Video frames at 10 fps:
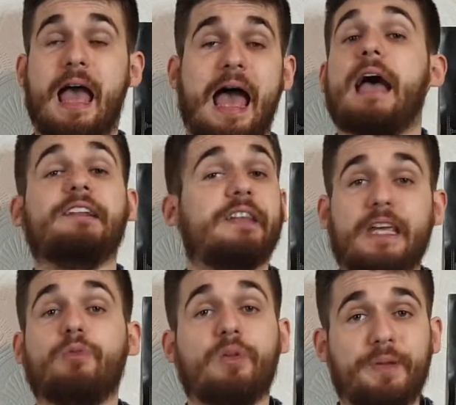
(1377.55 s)
and
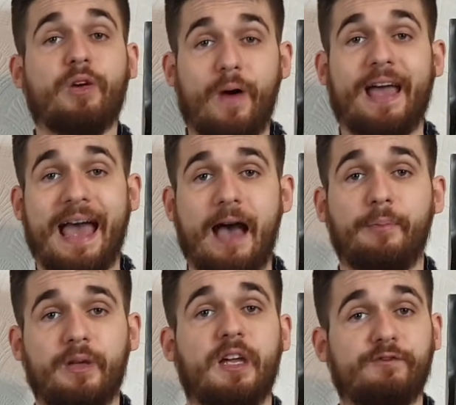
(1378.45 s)
he would be quite
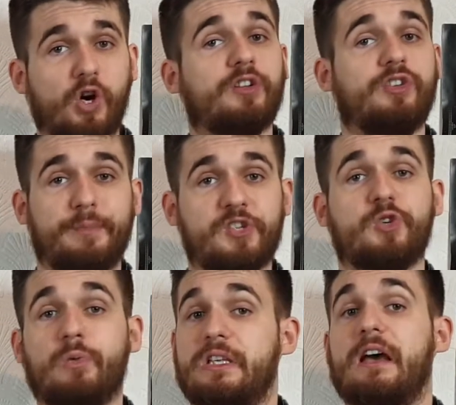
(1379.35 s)
happy if Dr.
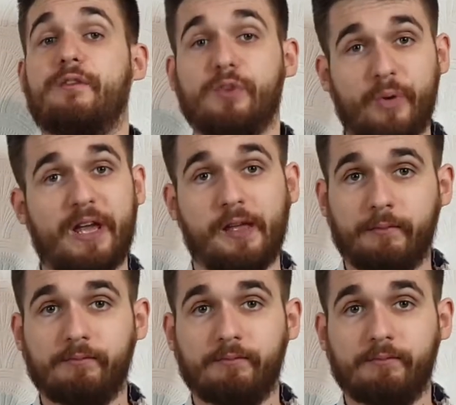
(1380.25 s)
Mitchell was out of the way.